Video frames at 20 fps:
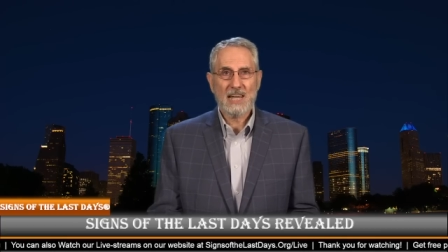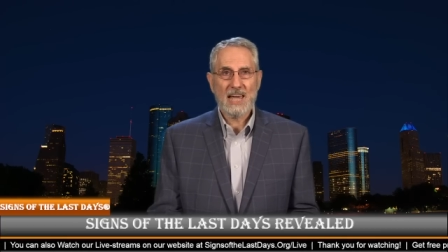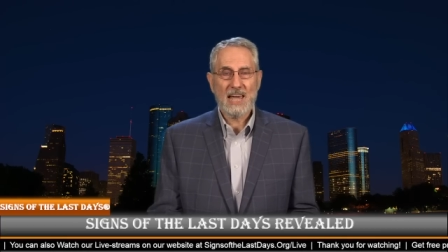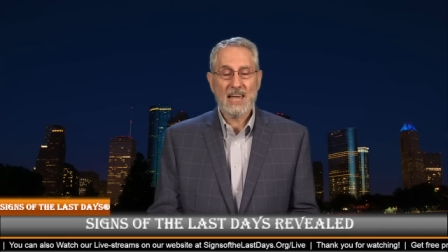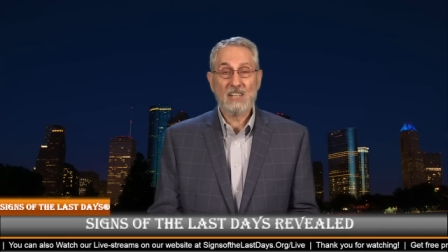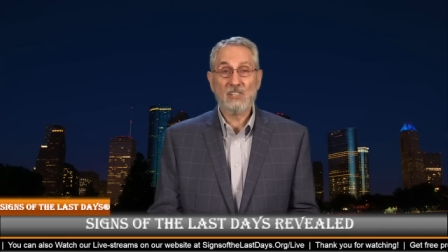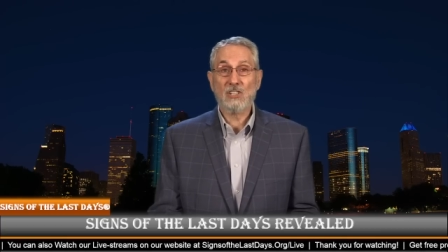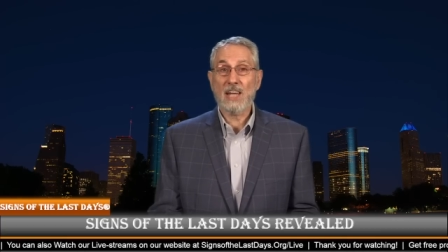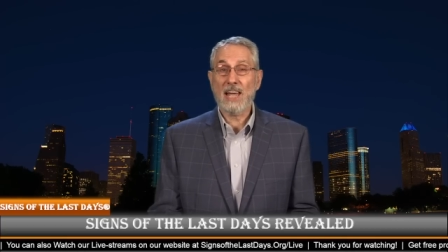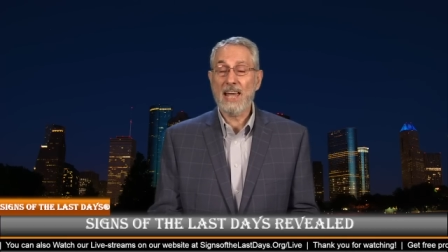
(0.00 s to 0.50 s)

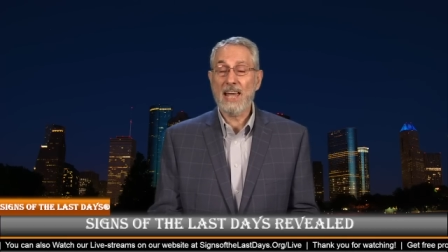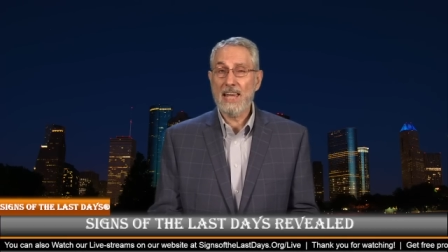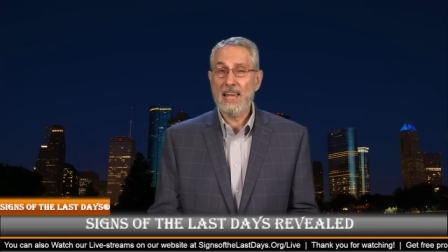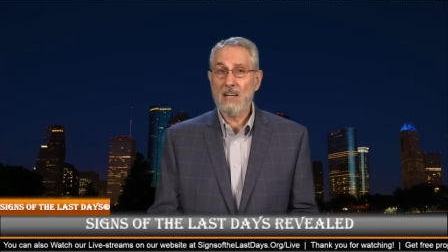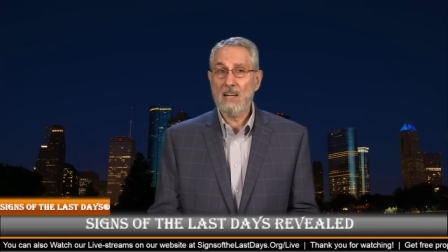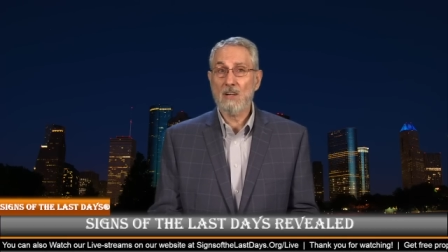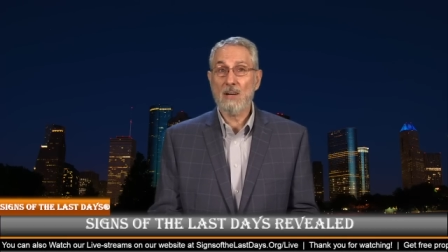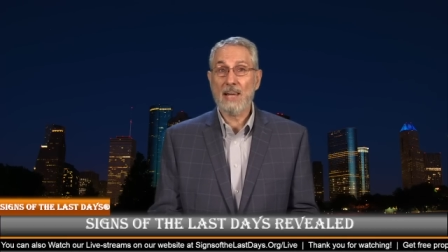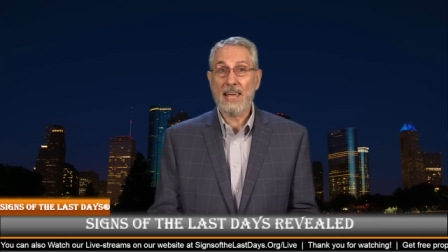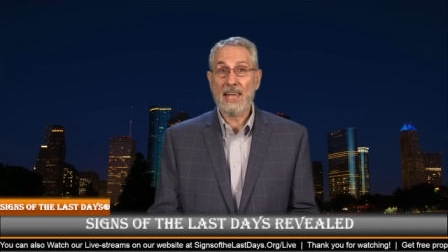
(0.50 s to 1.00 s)
as to
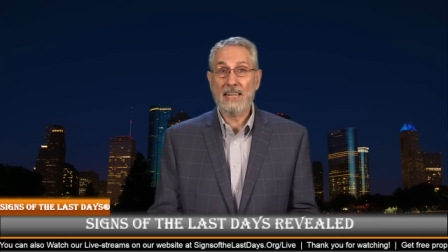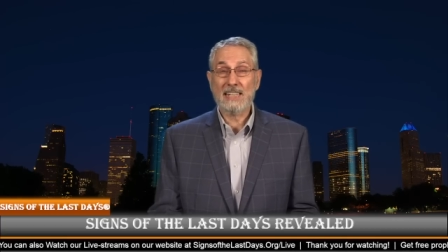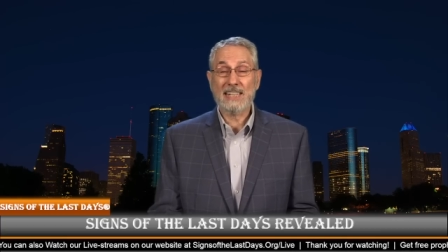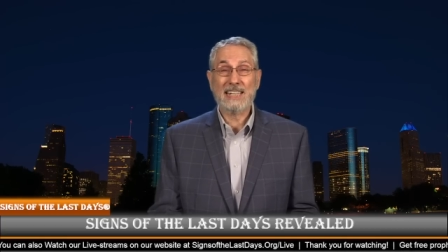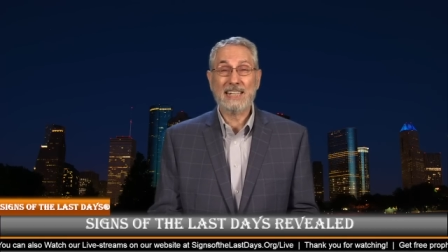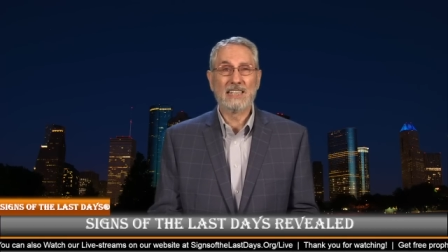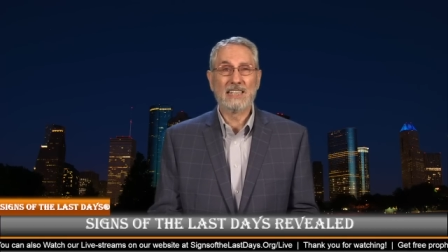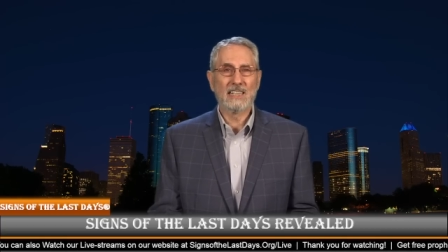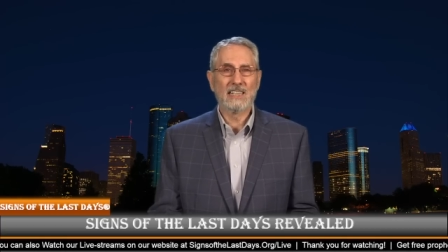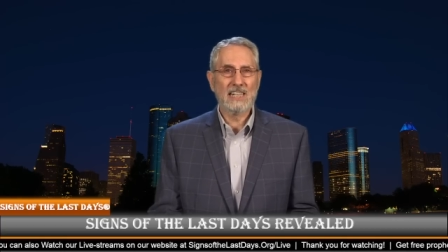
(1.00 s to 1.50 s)
how an
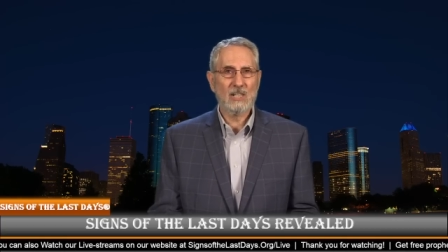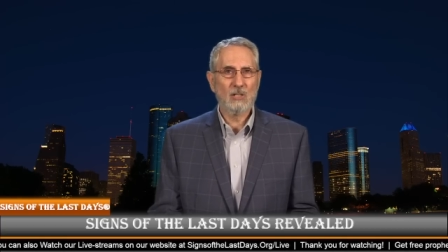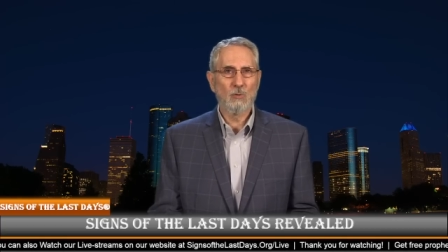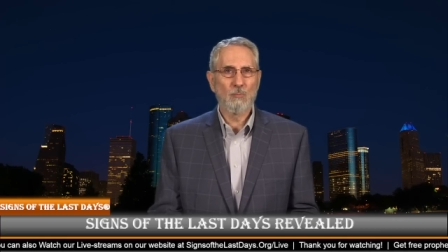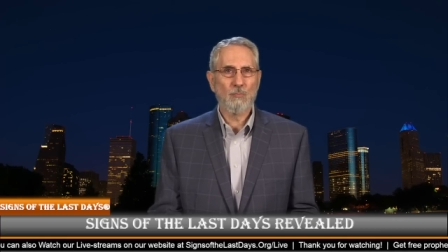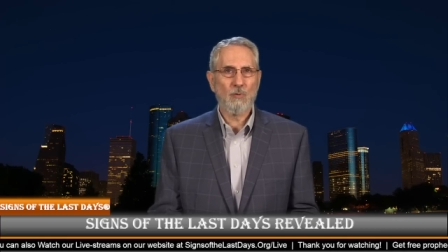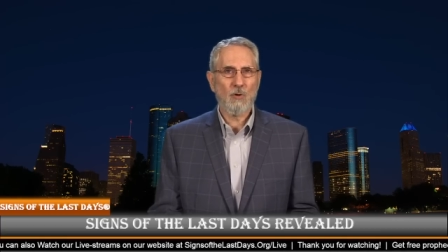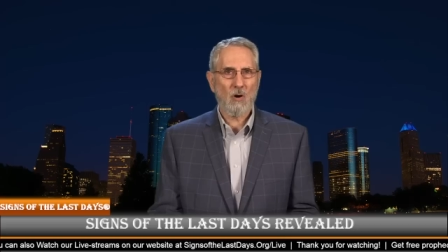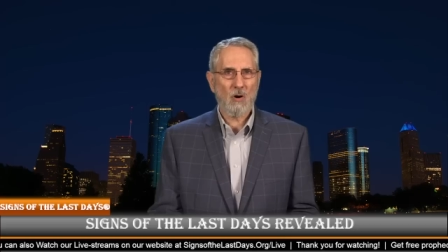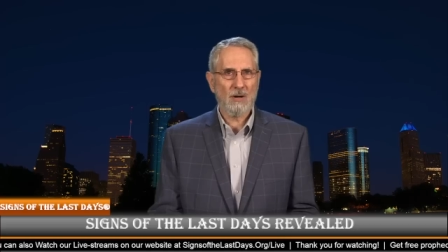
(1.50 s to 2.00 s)

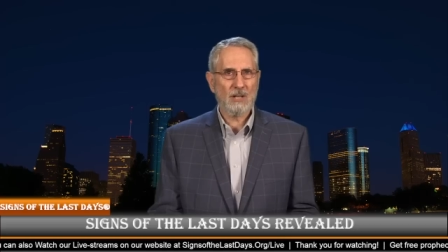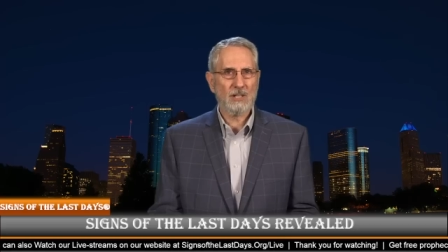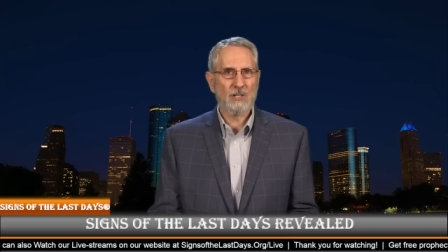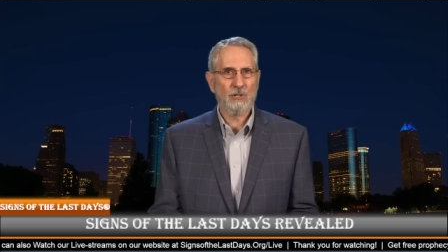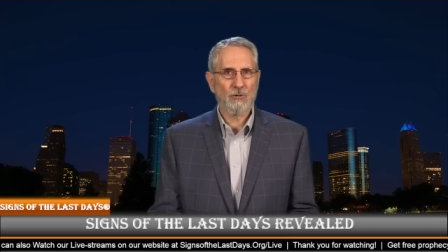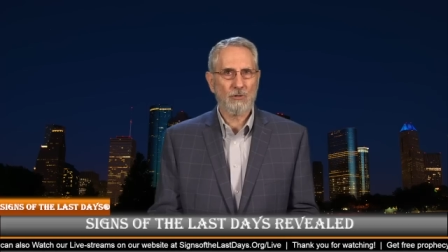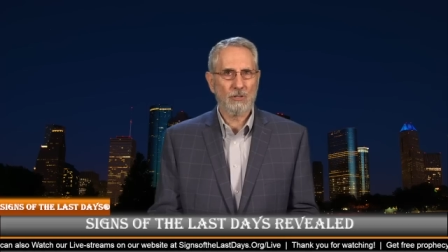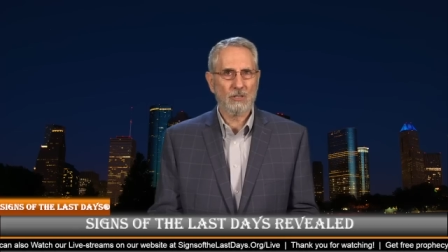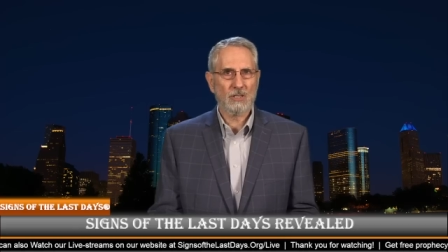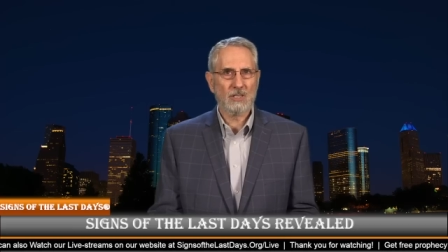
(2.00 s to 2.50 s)
illegal party
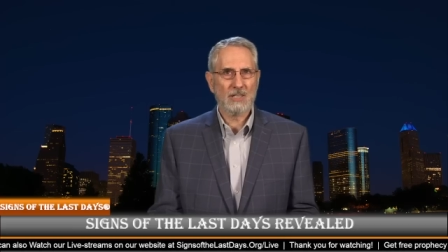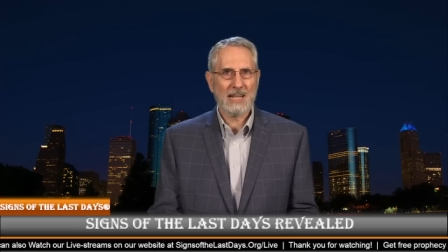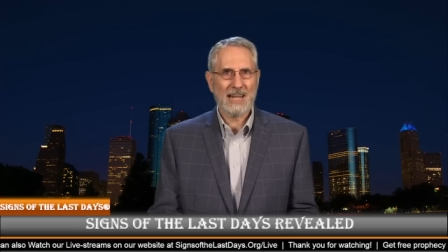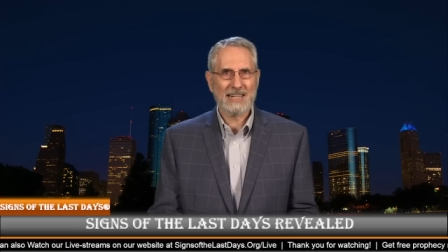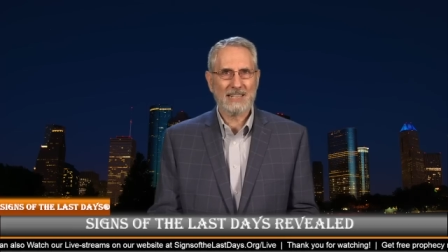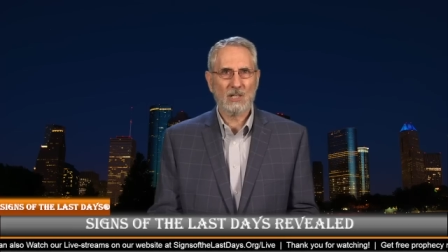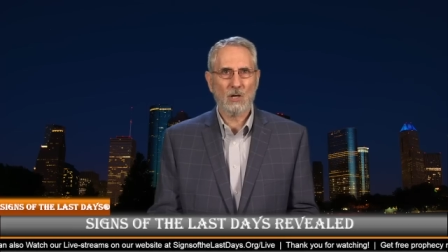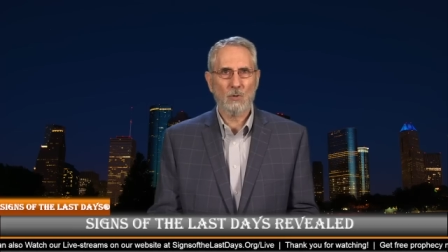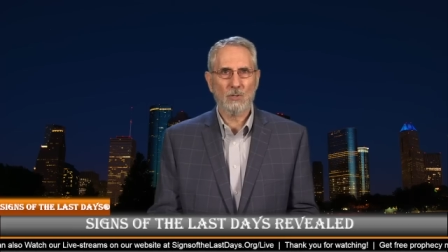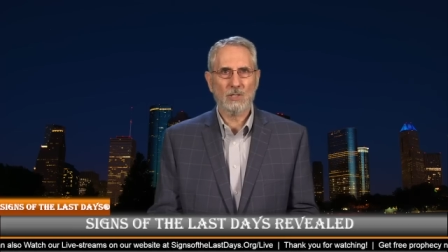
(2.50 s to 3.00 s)
drug
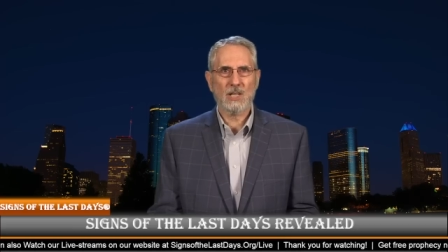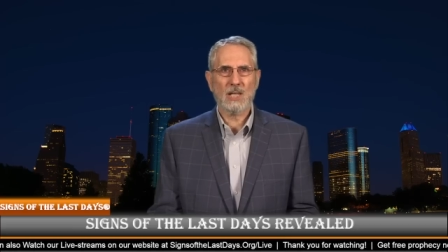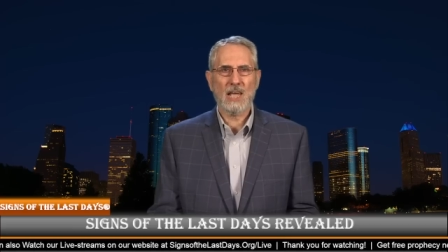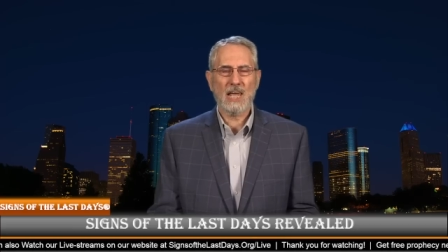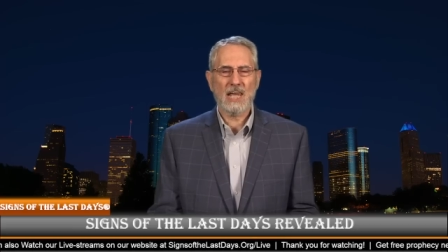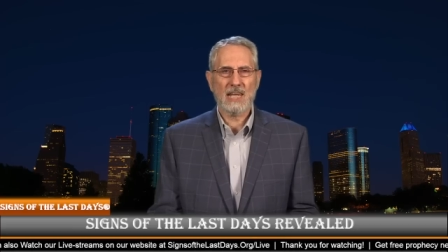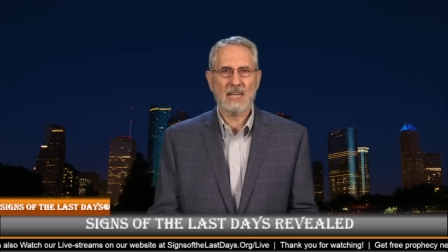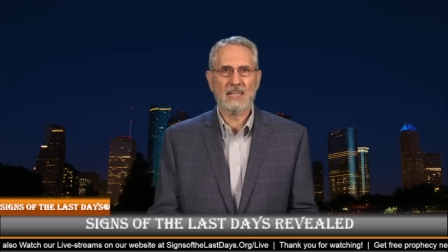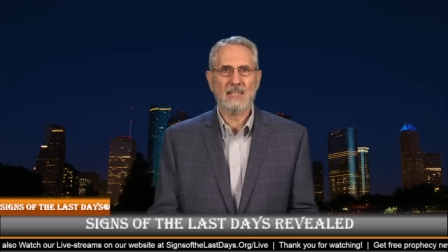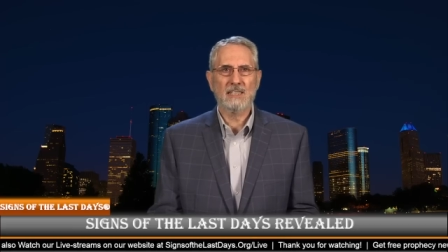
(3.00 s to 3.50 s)
like
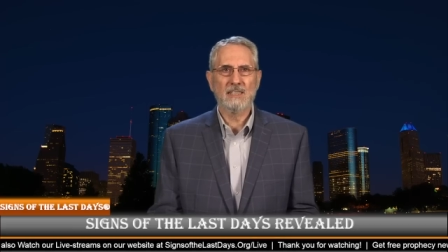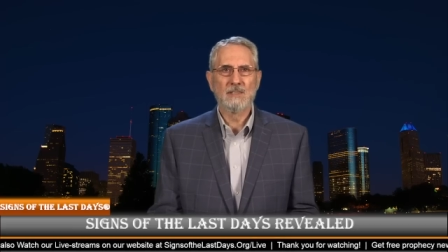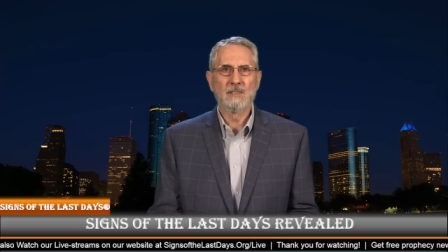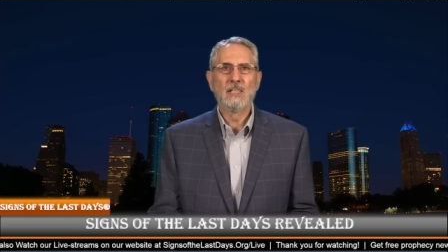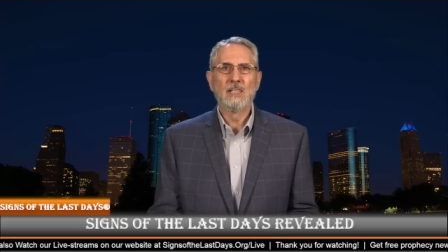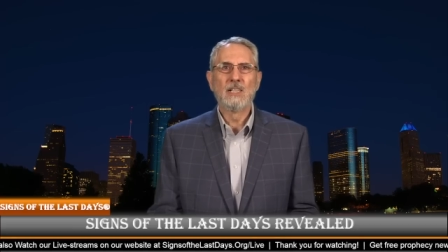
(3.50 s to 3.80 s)
cocaine